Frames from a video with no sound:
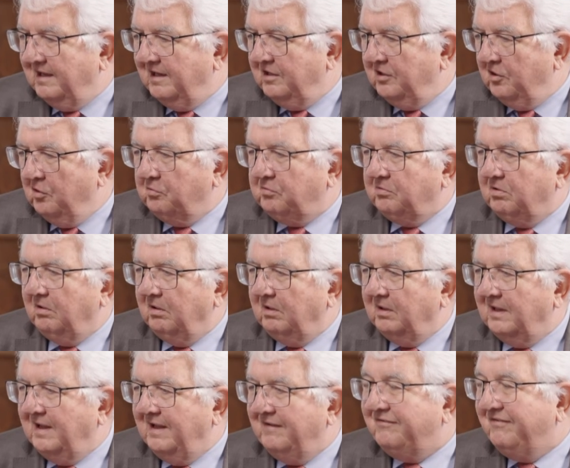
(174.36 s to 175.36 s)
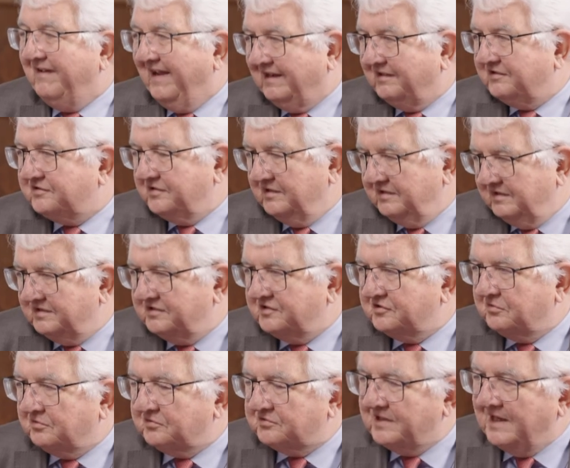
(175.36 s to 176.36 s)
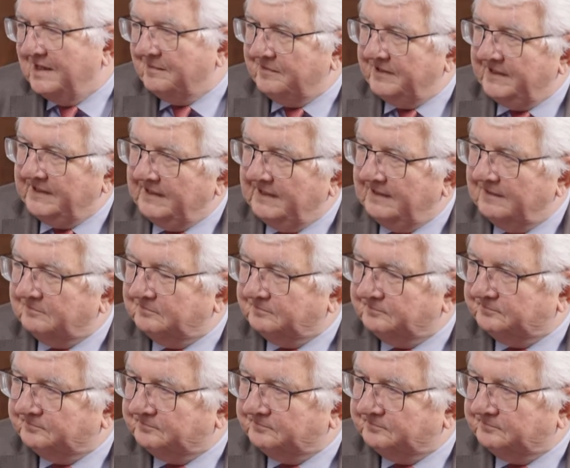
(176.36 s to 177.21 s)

local effects, and this is also happening here.